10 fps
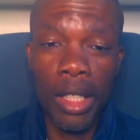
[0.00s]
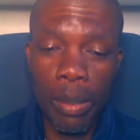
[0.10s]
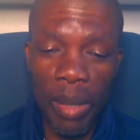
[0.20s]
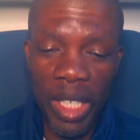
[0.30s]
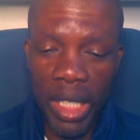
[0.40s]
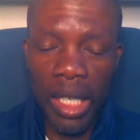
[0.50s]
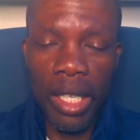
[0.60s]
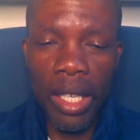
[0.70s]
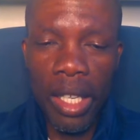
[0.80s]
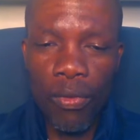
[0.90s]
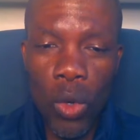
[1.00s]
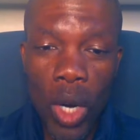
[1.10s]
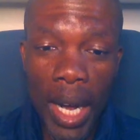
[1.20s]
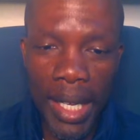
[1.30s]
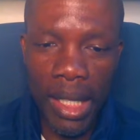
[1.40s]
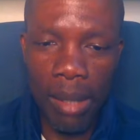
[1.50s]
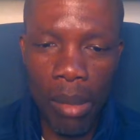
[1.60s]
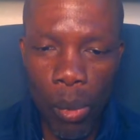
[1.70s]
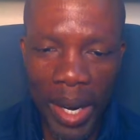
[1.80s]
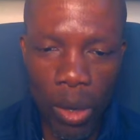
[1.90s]
especially if you are a
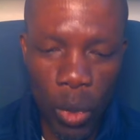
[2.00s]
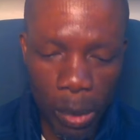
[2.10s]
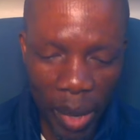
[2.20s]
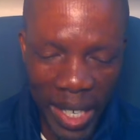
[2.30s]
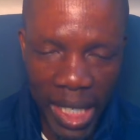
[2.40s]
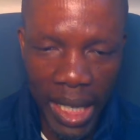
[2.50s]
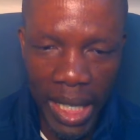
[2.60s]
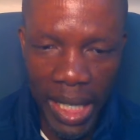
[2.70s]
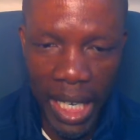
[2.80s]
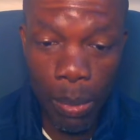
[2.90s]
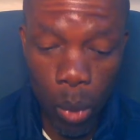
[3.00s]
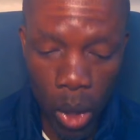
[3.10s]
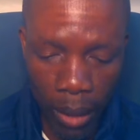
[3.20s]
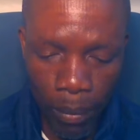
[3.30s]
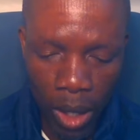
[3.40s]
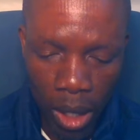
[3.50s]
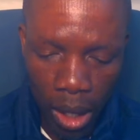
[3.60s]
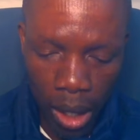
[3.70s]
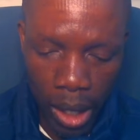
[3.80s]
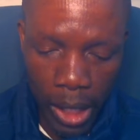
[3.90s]
Zimbabwean who is based in the diaspora,
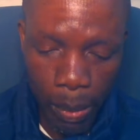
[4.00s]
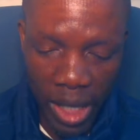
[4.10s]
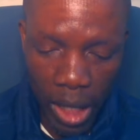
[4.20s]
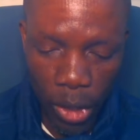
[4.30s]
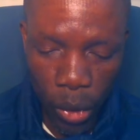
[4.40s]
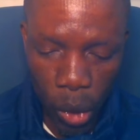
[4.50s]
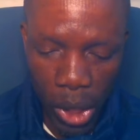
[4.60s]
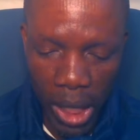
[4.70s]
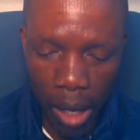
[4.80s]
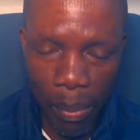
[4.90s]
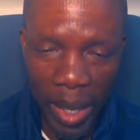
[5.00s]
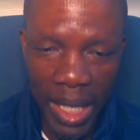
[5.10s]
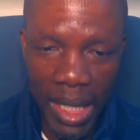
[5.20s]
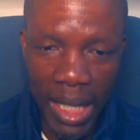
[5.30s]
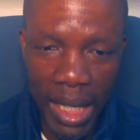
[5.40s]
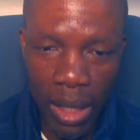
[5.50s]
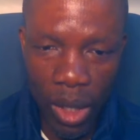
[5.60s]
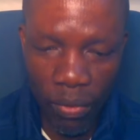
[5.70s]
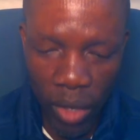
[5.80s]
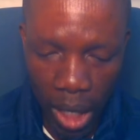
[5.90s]
especially those that are based in South
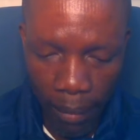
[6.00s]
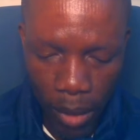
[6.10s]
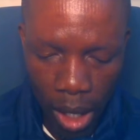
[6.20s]
Africa,